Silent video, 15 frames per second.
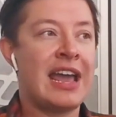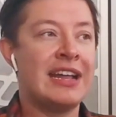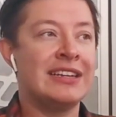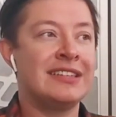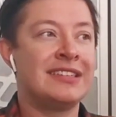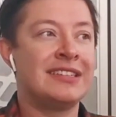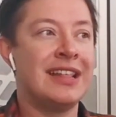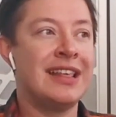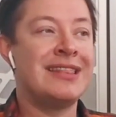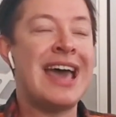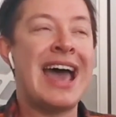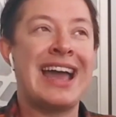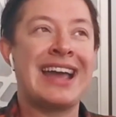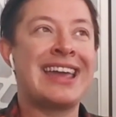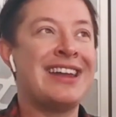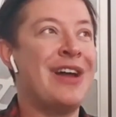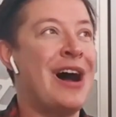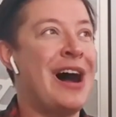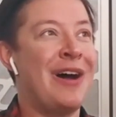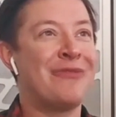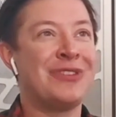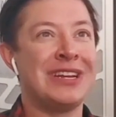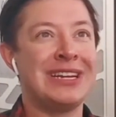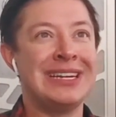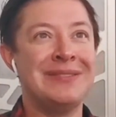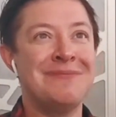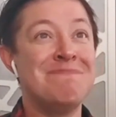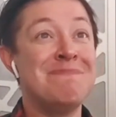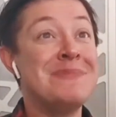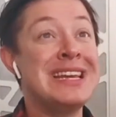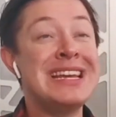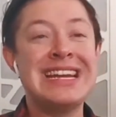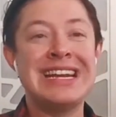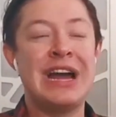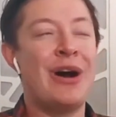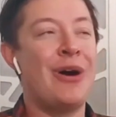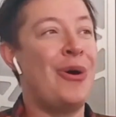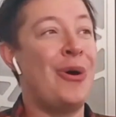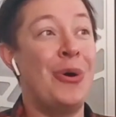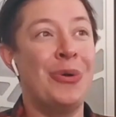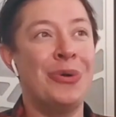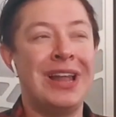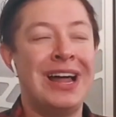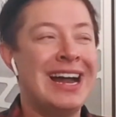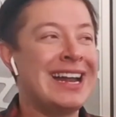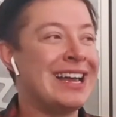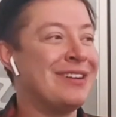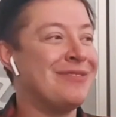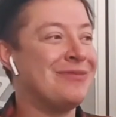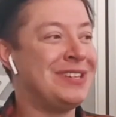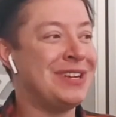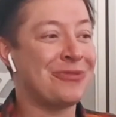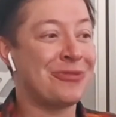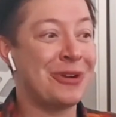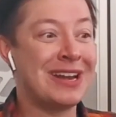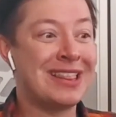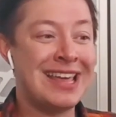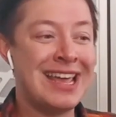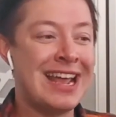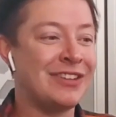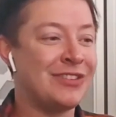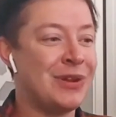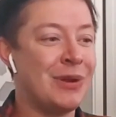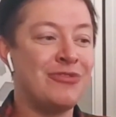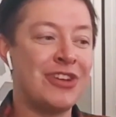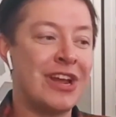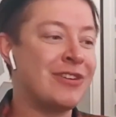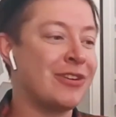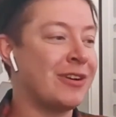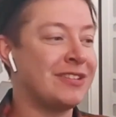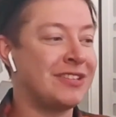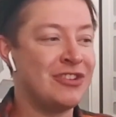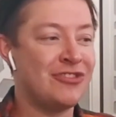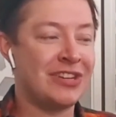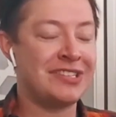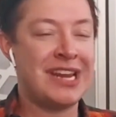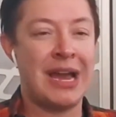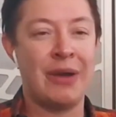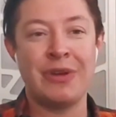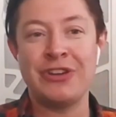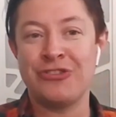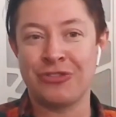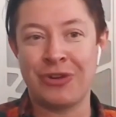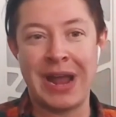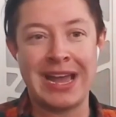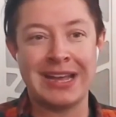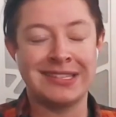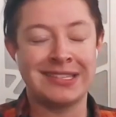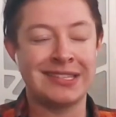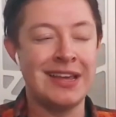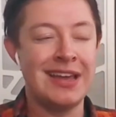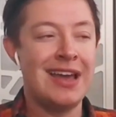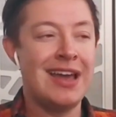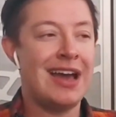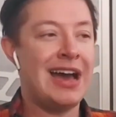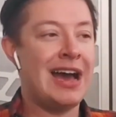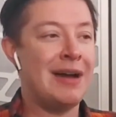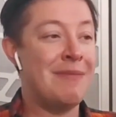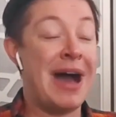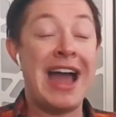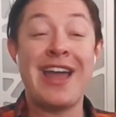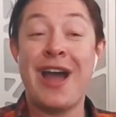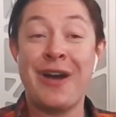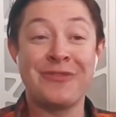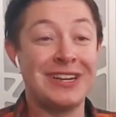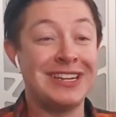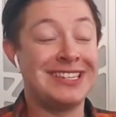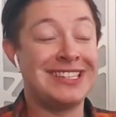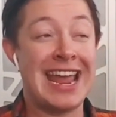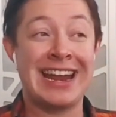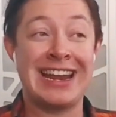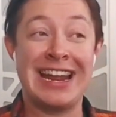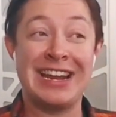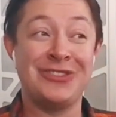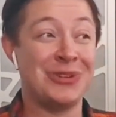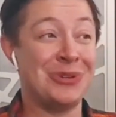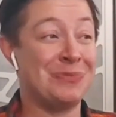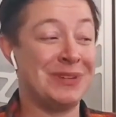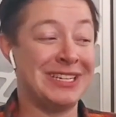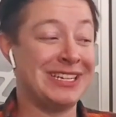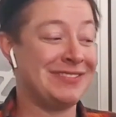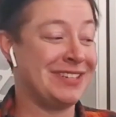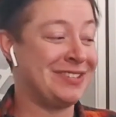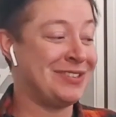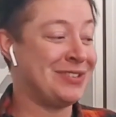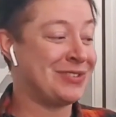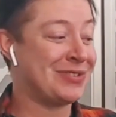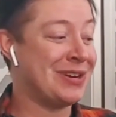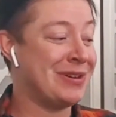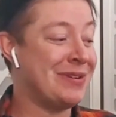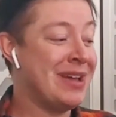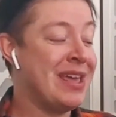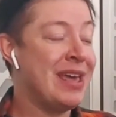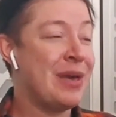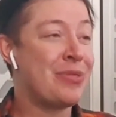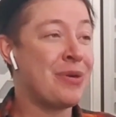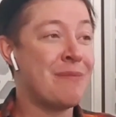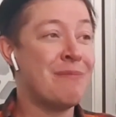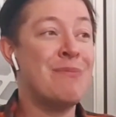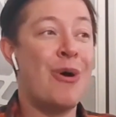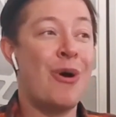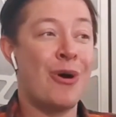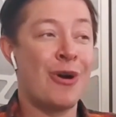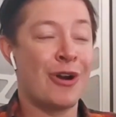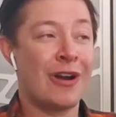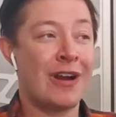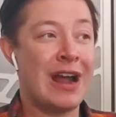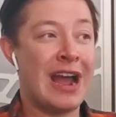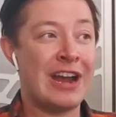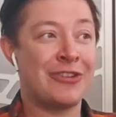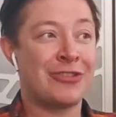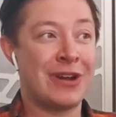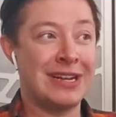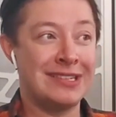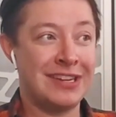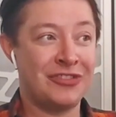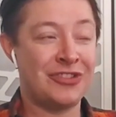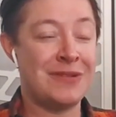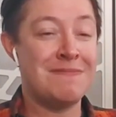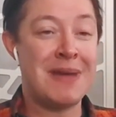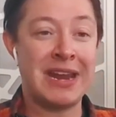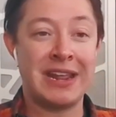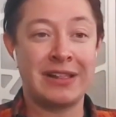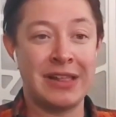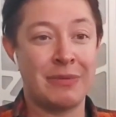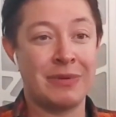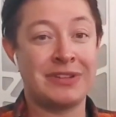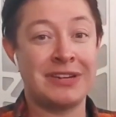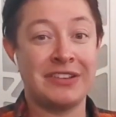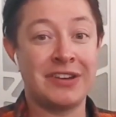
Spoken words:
And that can often mean a whole lot of different things. Gender isn't just how we dress. I often say, and I do believe this is true, the more I transition medically with